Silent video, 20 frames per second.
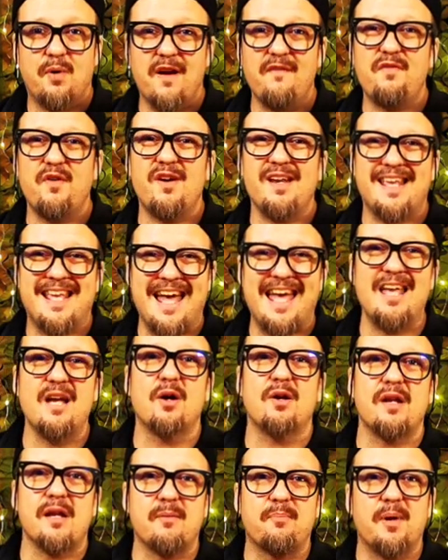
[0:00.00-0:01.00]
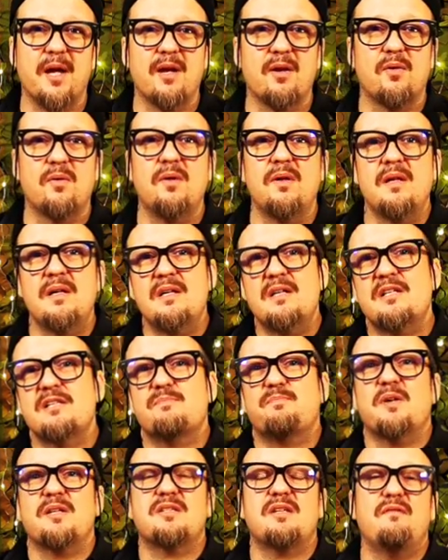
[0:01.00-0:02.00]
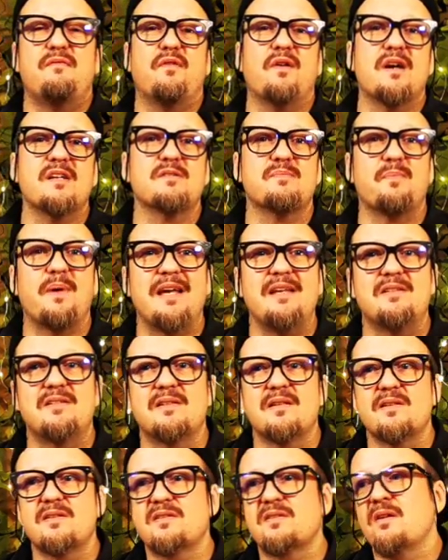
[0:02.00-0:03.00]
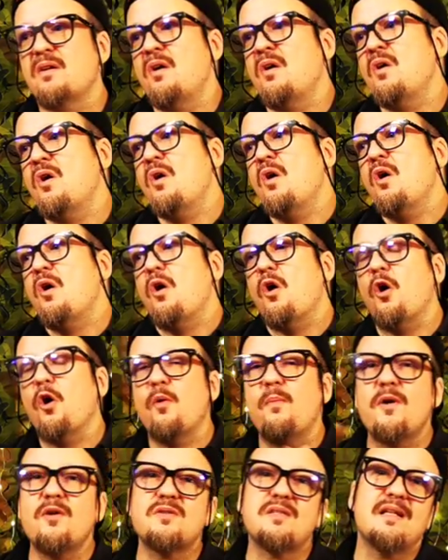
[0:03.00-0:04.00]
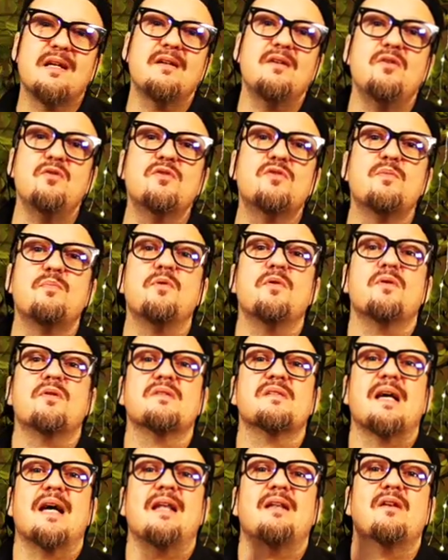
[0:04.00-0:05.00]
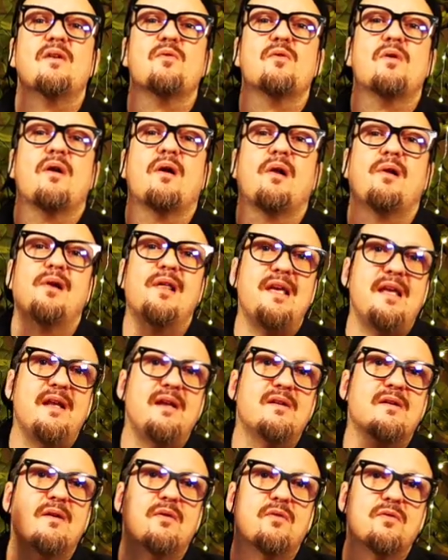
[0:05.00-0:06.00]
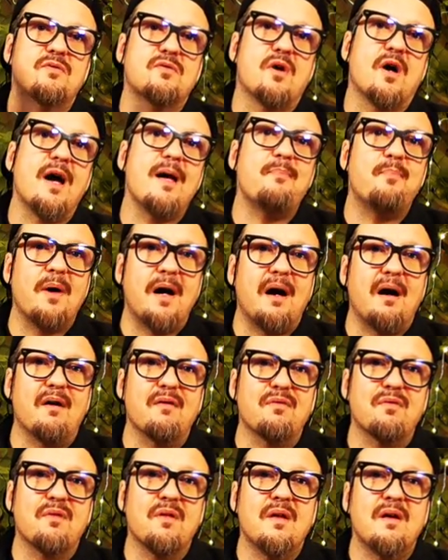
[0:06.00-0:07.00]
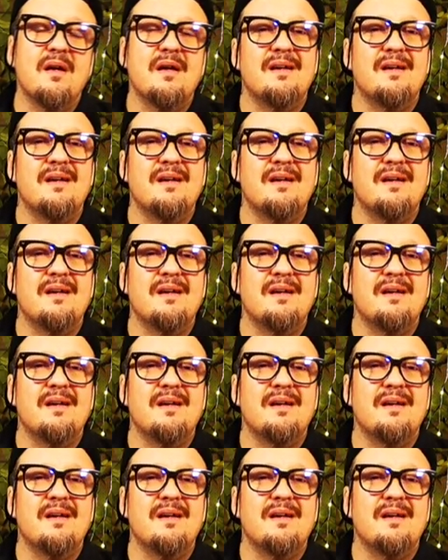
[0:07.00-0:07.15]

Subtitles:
A very chaotic pedal, especially for us bassists. Almost unusable because it had no clean or dry path.